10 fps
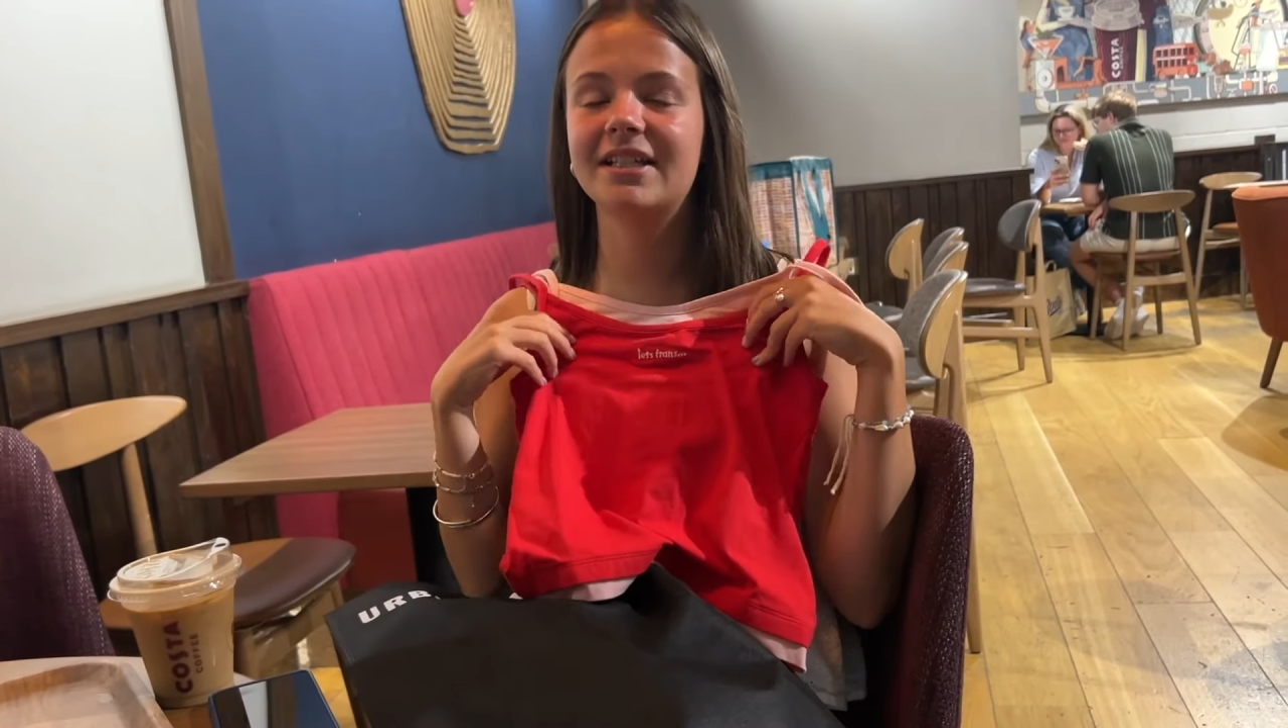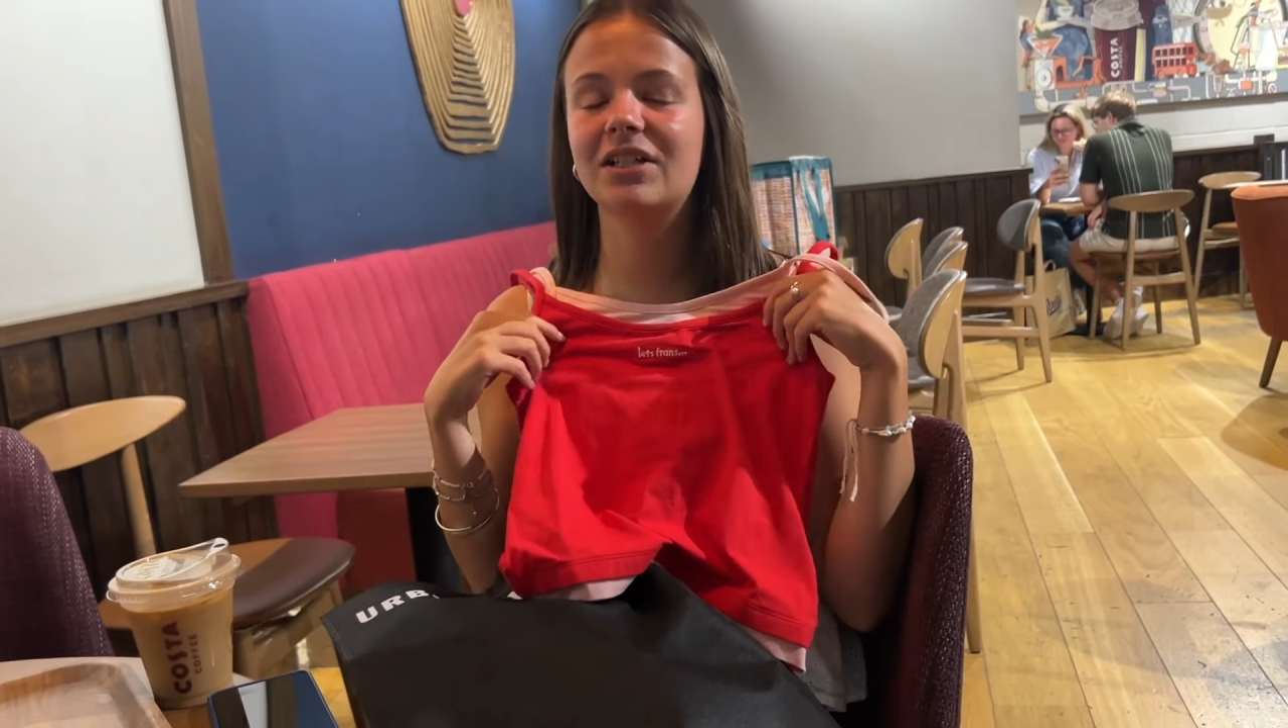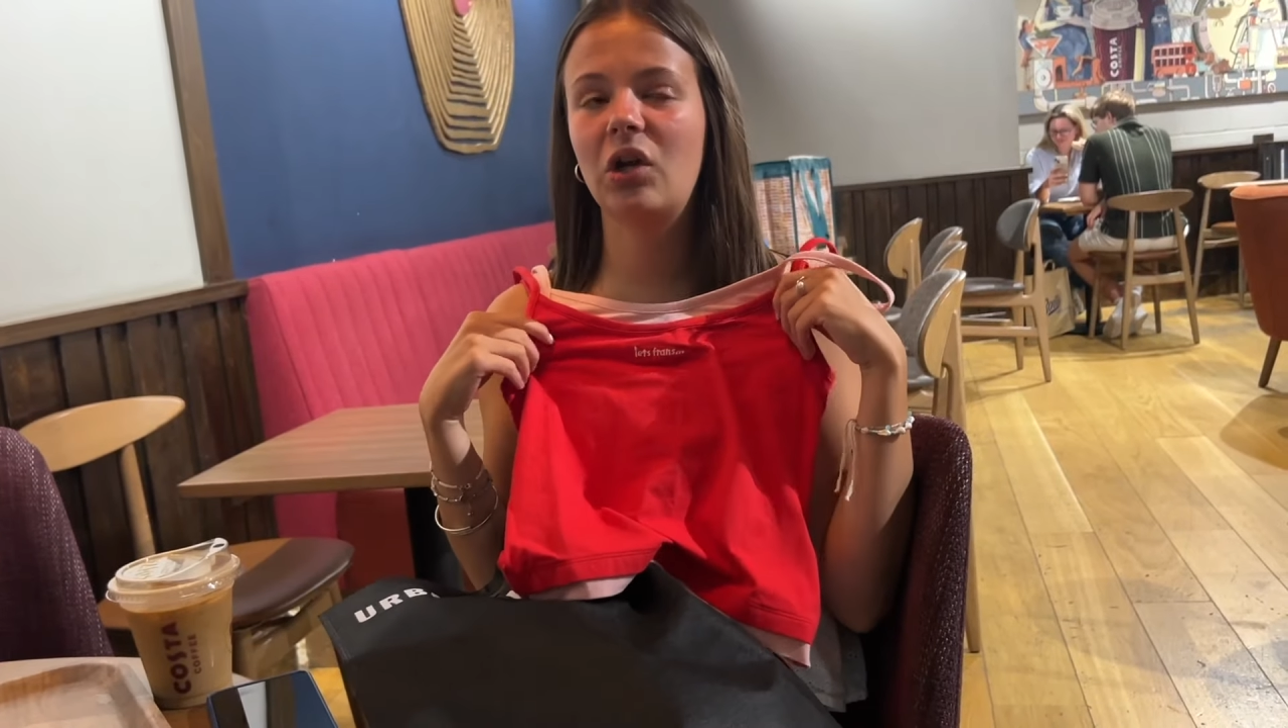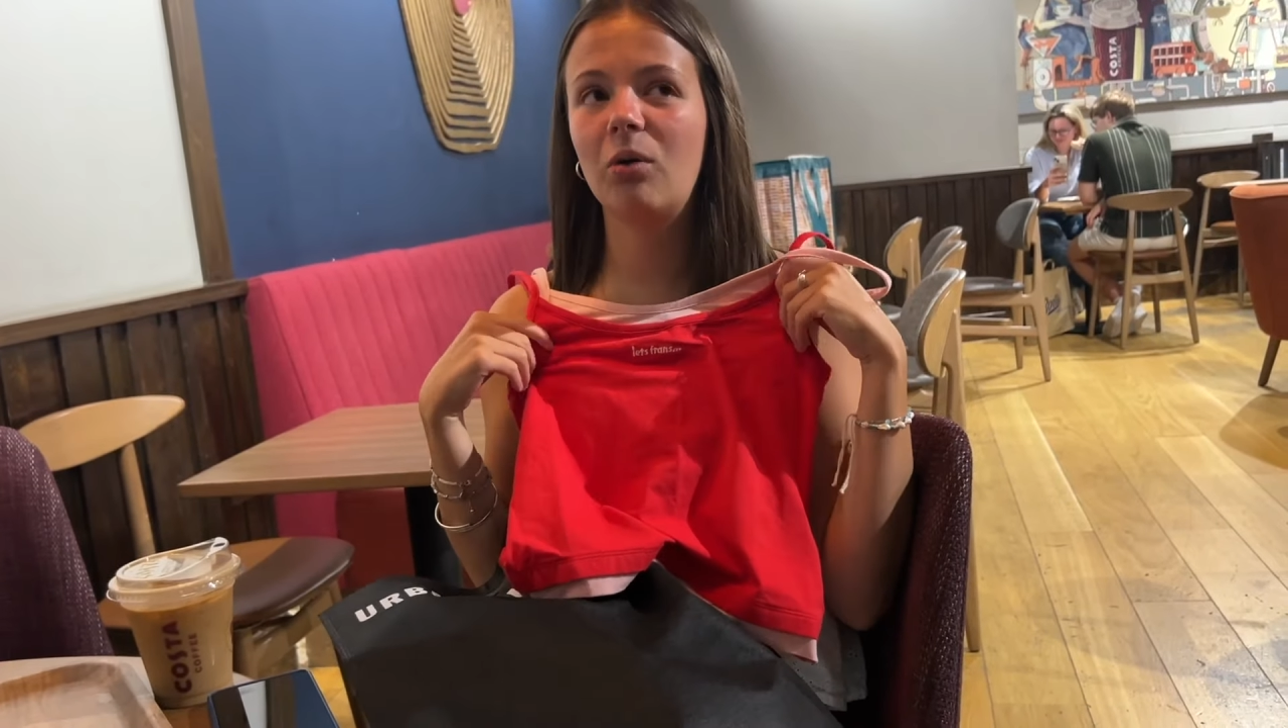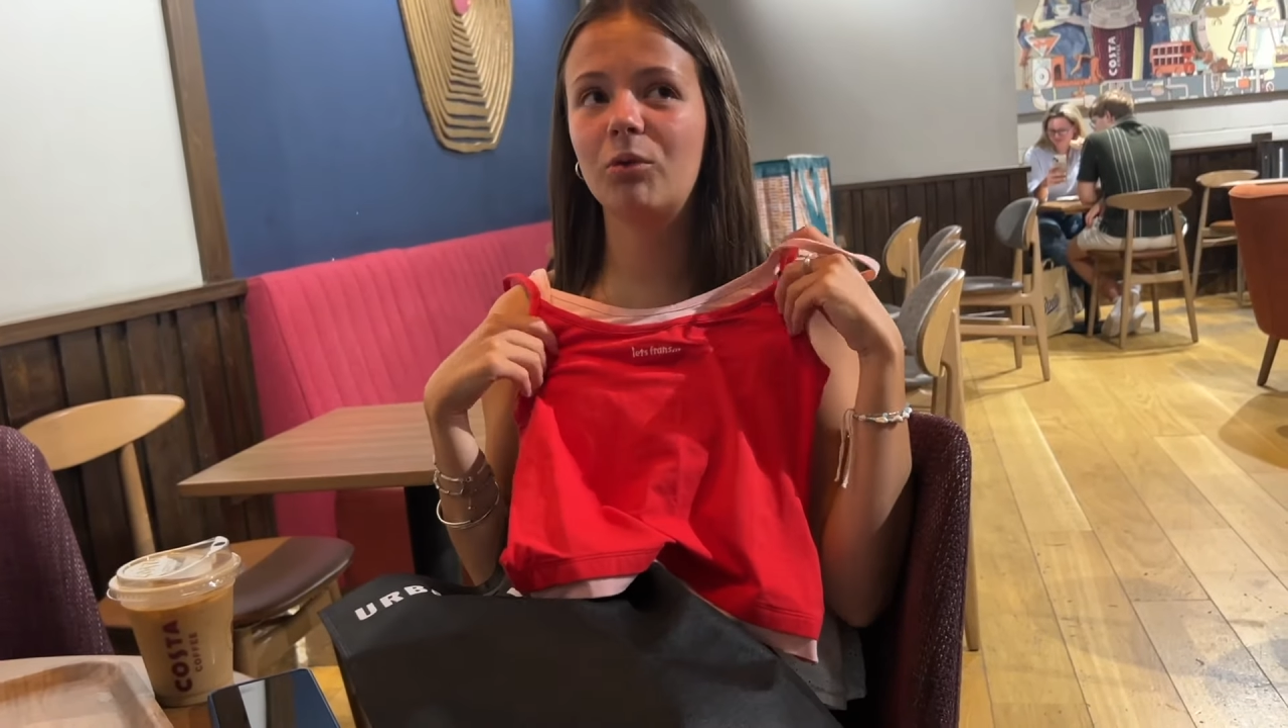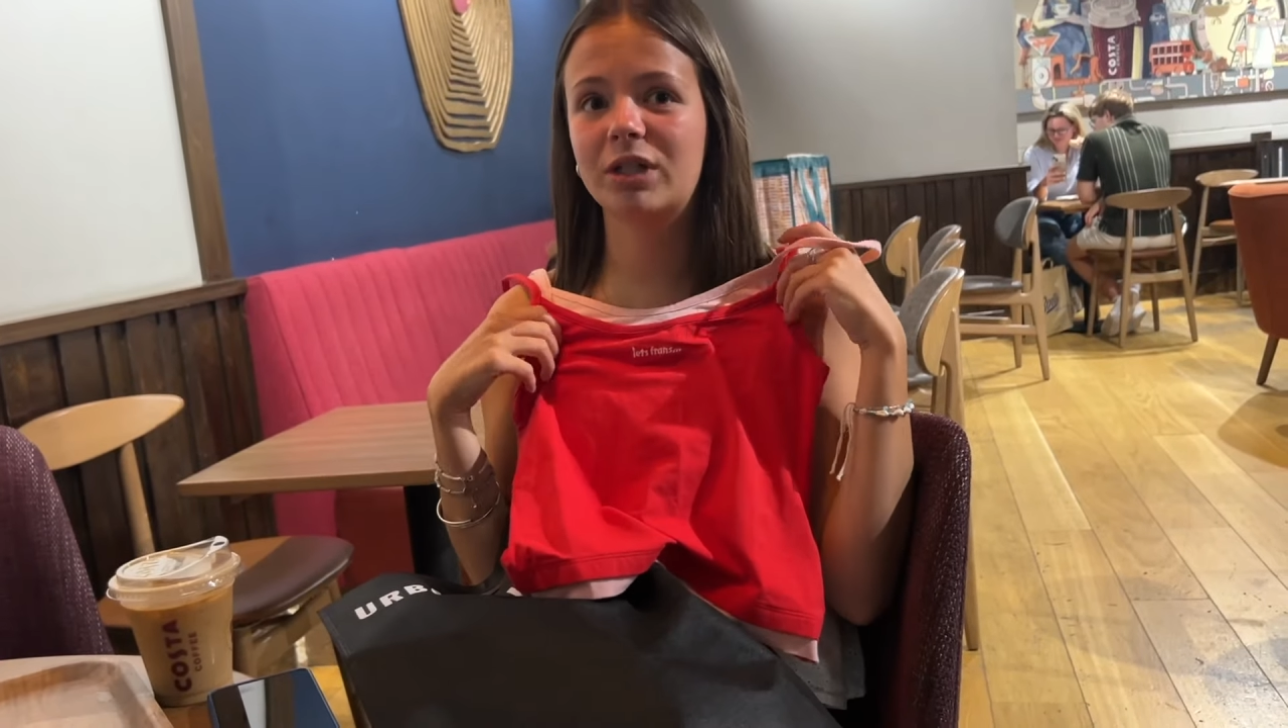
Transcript: and it's a lot more